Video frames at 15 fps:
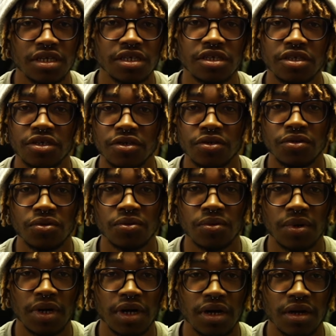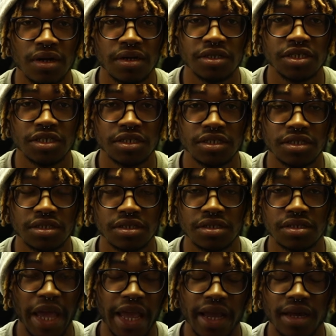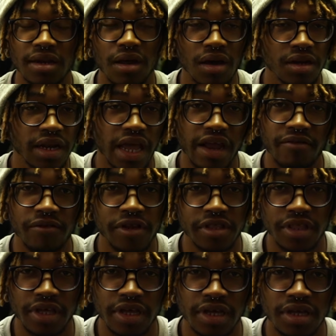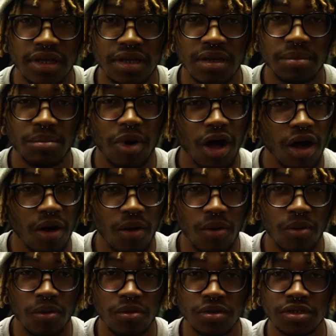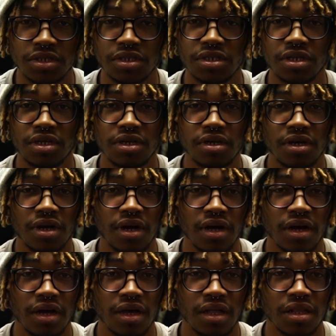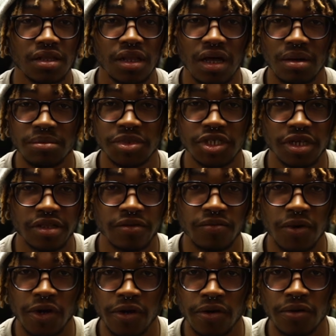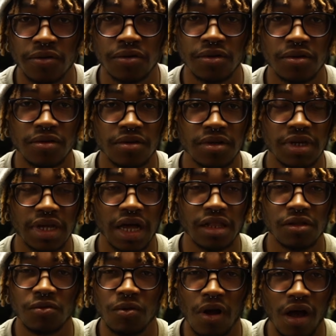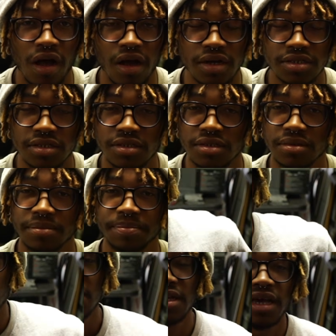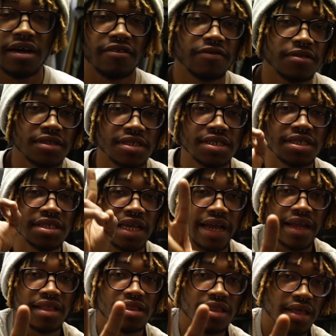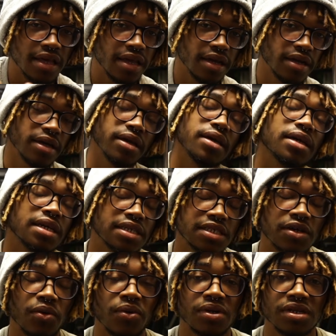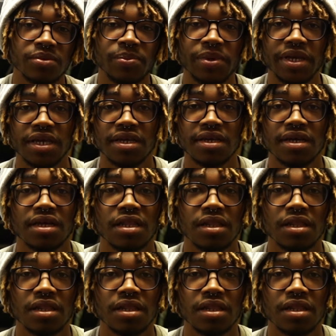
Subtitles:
you are just banging on everything. Potholes, lumps on the road, hella rocks. Now for the second thing is going to be